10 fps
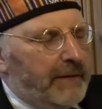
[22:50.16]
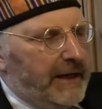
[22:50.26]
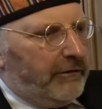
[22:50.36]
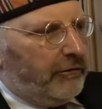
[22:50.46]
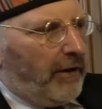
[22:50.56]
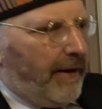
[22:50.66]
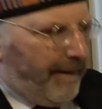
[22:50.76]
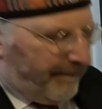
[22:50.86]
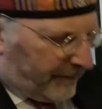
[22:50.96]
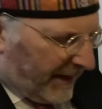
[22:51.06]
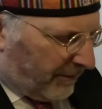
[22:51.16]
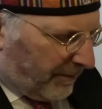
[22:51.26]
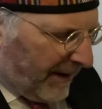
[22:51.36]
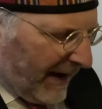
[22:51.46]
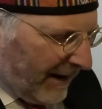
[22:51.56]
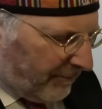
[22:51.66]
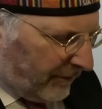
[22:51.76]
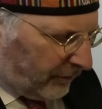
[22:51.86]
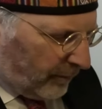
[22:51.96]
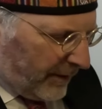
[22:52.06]
means now the power
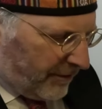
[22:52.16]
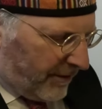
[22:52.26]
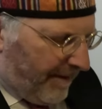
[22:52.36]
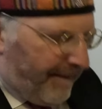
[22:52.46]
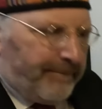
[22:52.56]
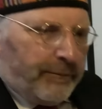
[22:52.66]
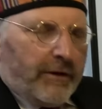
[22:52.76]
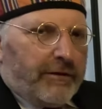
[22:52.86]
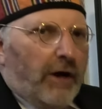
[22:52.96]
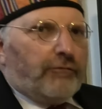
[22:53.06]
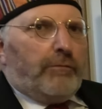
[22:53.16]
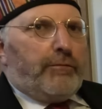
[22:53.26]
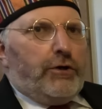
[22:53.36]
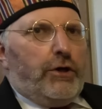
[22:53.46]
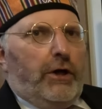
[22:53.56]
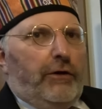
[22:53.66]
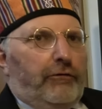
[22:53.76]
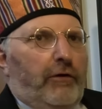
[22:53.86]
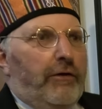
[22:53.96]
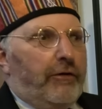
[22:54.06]
is with the
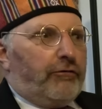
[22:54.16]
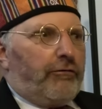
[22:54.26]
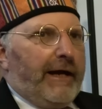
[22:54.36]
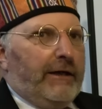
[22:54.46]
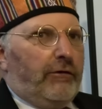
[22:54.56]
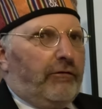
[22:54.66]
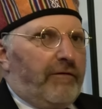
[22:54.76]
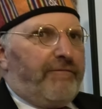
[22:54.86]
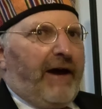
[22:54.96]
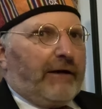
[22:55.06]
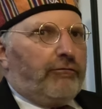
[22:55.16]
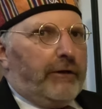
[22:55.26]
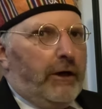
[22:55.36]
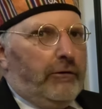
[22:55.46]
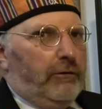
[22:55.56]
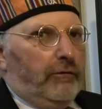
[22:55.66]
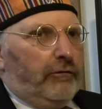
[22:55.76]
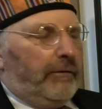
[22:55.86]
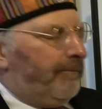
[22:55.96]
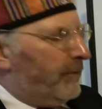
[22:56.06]
entrepreneurs, the traders, the factory
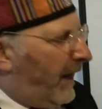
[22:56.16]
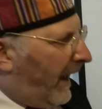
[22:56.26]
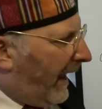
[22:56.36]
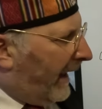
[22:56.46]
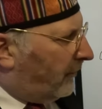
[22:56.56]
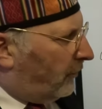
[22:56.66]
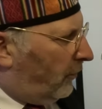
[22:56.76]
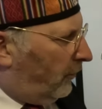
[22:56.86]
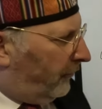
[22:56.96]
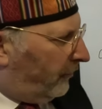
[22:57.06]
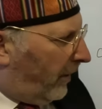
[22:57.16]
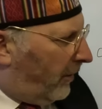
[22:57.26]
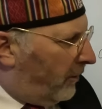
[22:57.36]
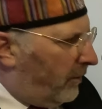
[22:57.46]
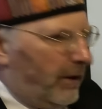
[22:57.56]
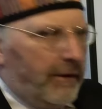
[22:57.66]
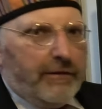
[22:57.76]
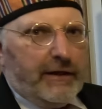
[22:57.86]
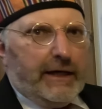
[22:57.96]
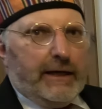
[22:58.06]
owners, and also
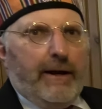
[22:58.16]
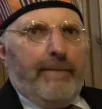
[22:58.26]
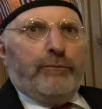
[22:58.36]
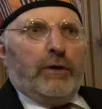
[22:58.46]
the